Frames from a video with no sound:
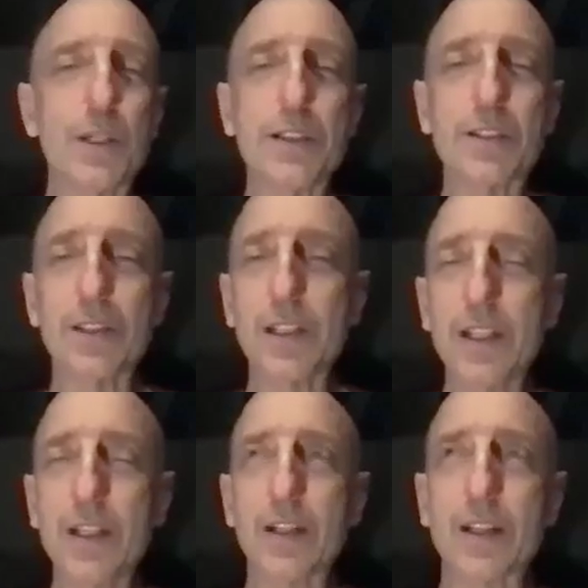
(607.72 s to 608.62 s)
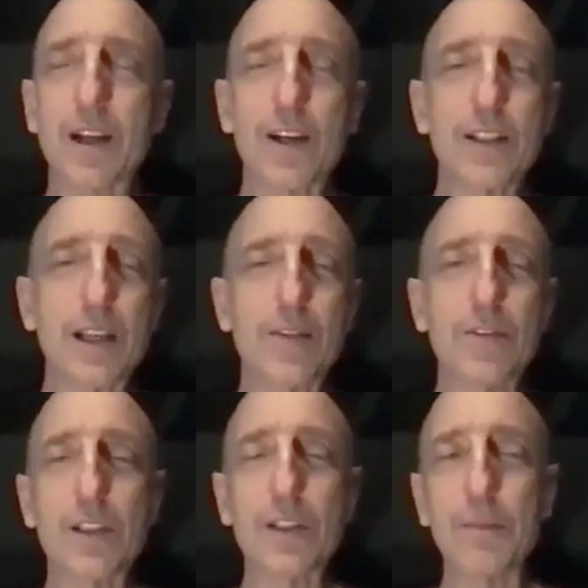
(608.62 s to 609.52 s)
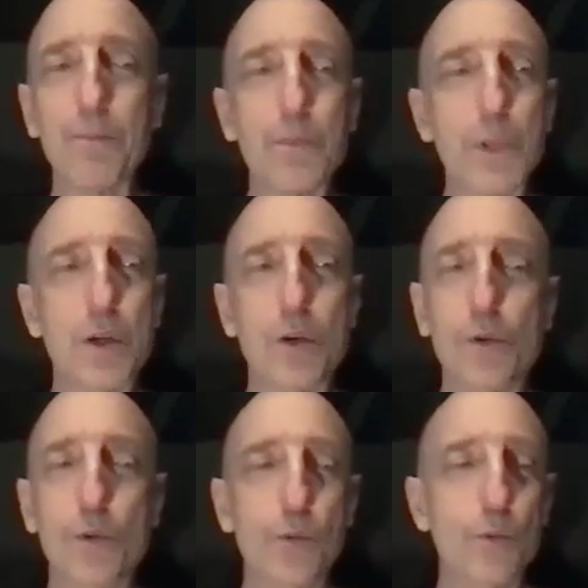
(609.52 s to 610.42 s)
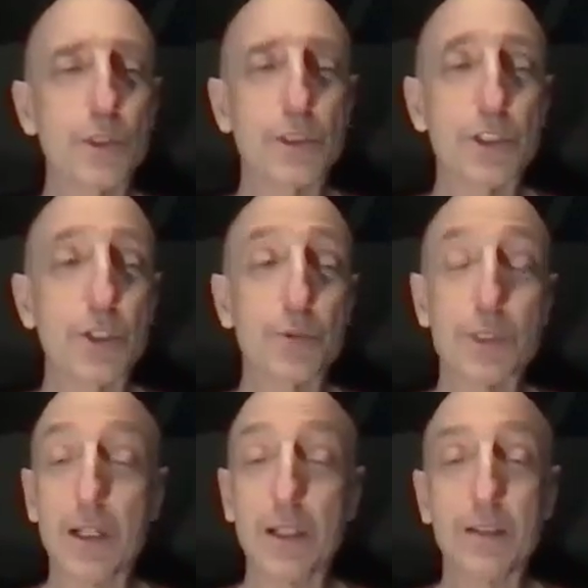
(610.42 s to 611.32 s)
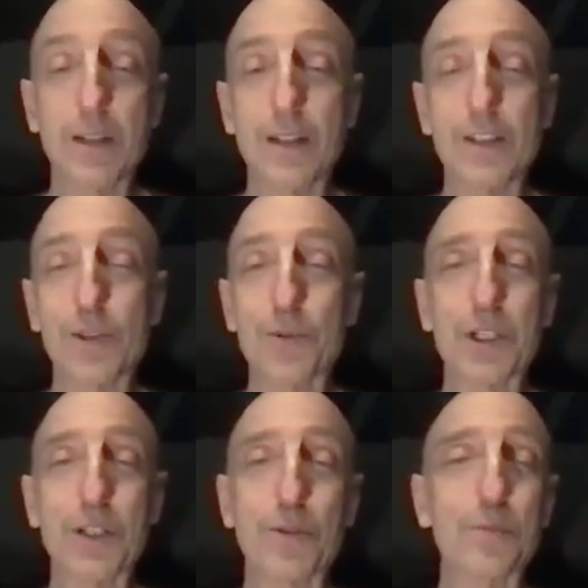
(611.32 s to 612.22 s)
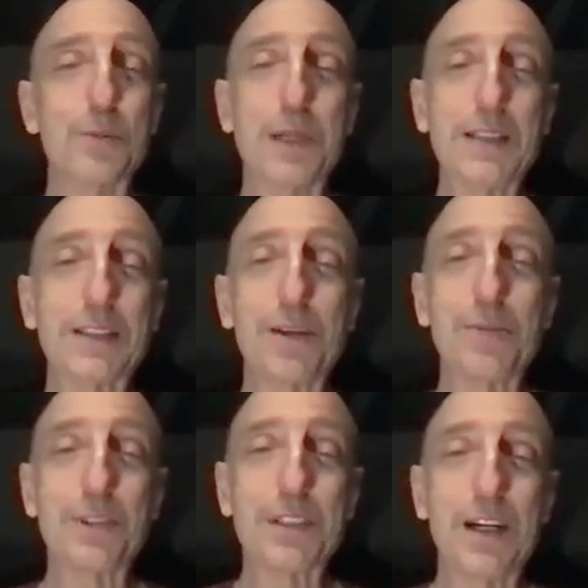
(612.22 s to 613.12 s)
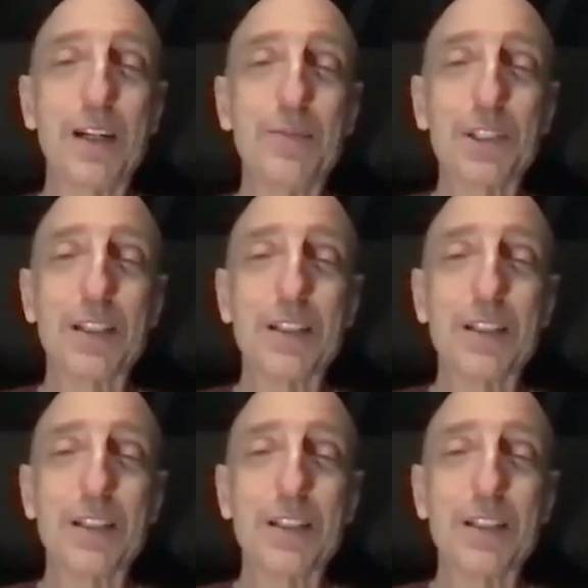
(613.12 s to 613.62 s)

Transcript: plays the lead, and Karen David, she was on Criminal Minds a couple times,